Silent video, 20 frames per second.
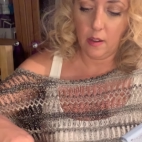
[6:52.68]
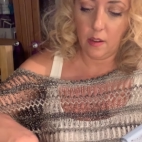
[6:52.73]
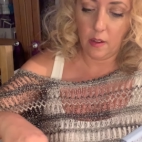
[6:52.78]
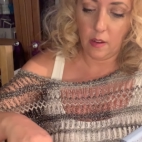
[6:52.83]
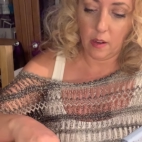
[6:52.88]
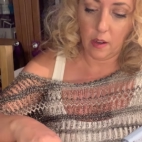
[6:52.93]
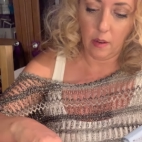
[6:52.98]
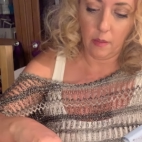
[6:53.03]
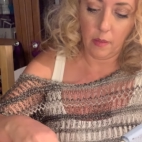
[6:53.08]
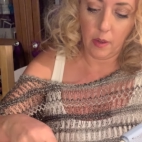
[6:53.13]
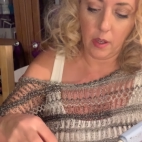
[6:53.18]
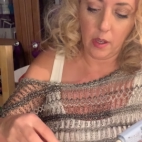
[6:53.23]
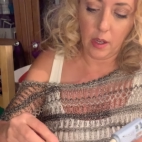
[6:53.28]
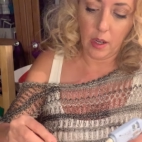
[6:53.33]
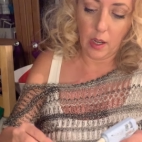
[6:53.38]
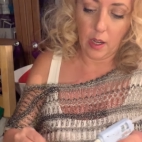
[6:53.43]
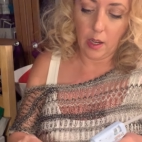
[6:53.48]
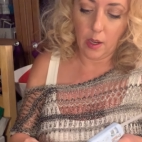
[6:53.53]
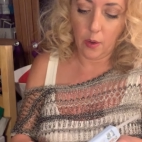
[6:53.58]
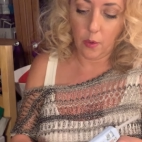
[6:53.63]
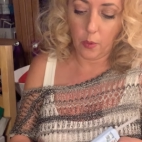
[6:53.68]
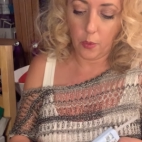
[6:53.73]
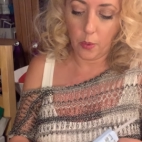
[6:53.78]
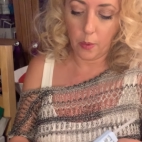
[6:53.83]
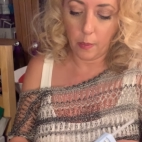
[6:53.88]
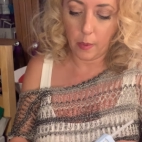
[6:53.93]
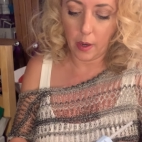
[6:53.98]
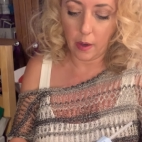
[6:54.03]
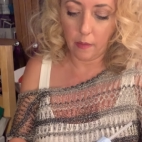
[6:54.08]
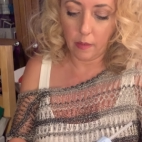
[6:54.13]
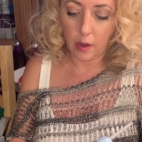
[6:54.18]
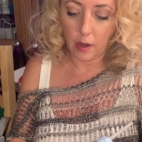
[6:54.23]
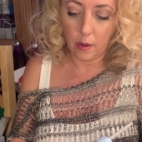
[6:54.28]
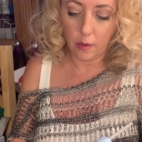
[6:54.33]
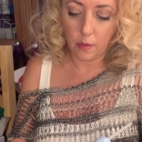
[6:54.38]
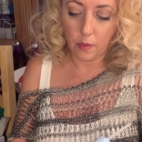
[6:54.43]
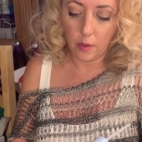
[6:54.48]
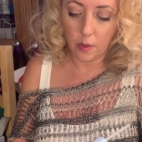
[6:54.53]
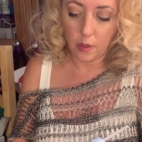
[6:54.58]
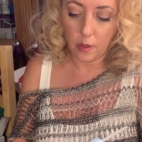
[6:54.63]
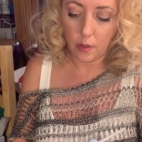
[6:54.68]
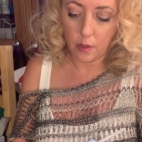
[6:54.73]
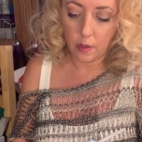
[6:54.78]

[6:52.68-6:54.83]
Right, we're nearly all the way round.